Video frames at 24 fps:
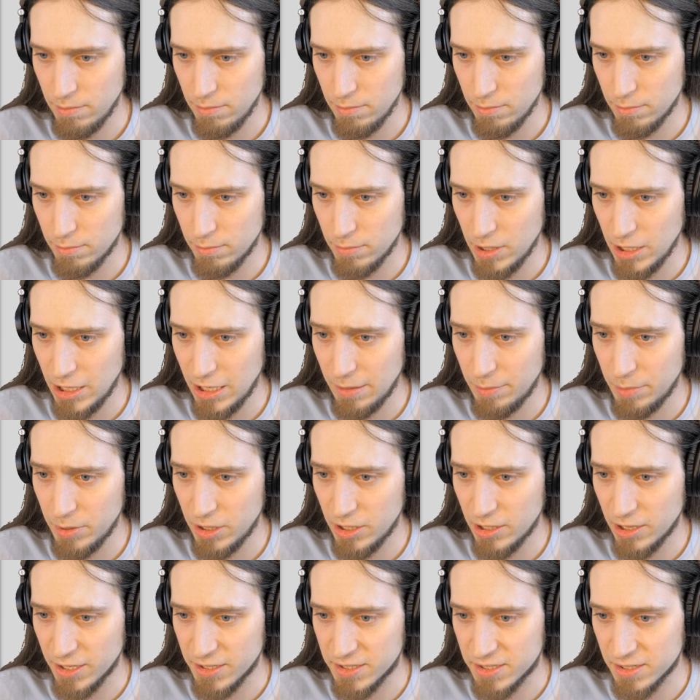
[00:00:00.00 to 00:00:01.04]
Maybe
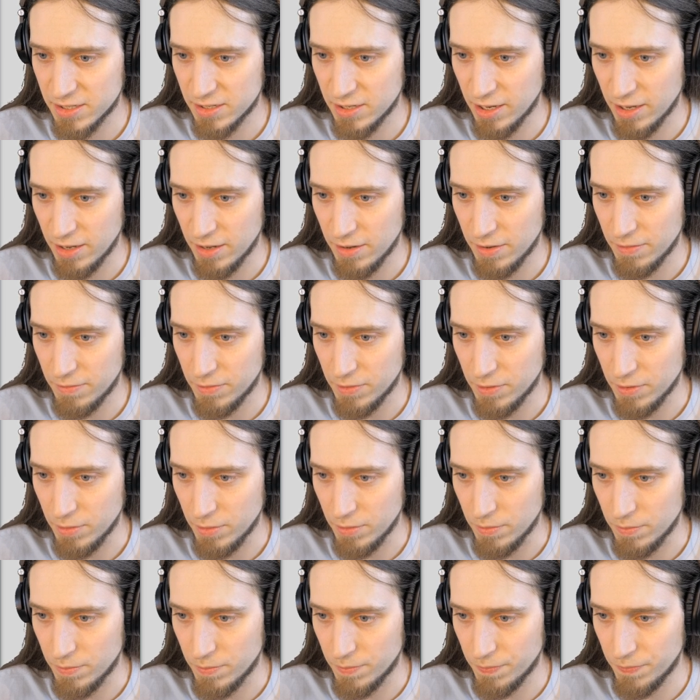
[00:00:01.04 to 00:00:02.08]
let's have
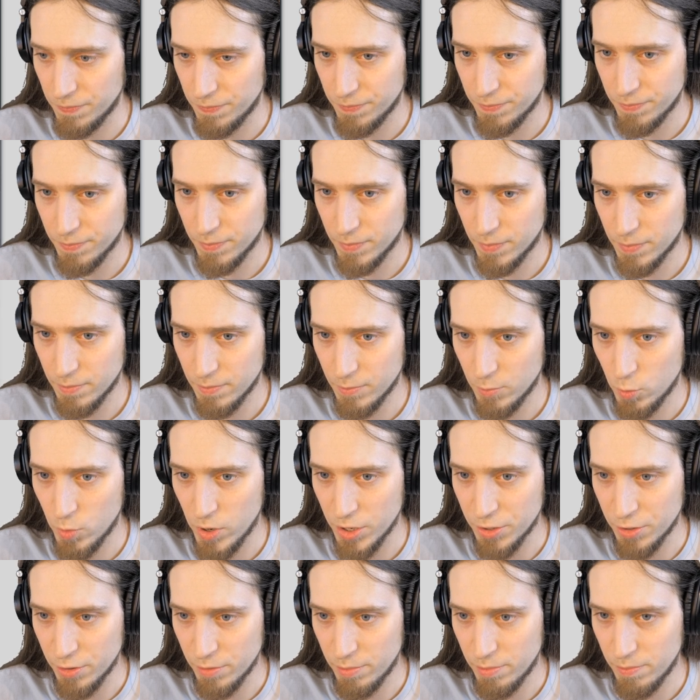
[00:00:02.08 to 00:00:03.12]
a
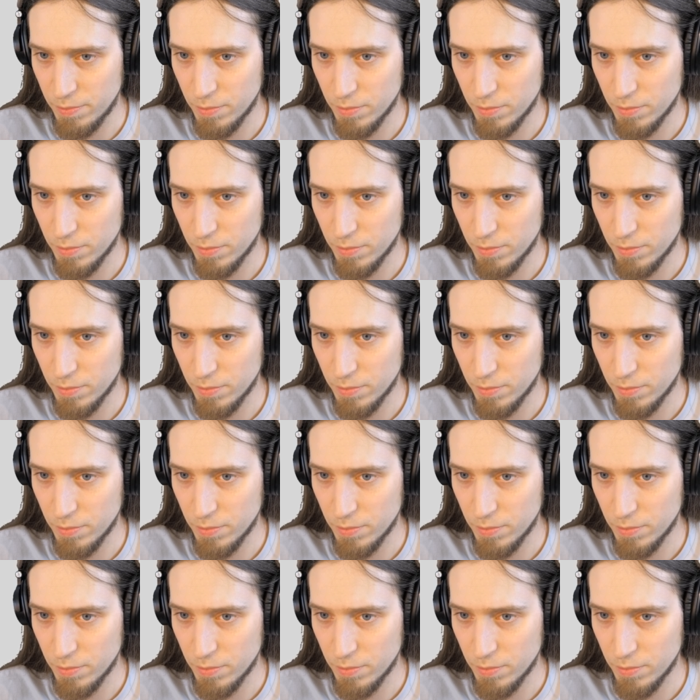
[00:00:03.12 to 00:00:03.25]
wider.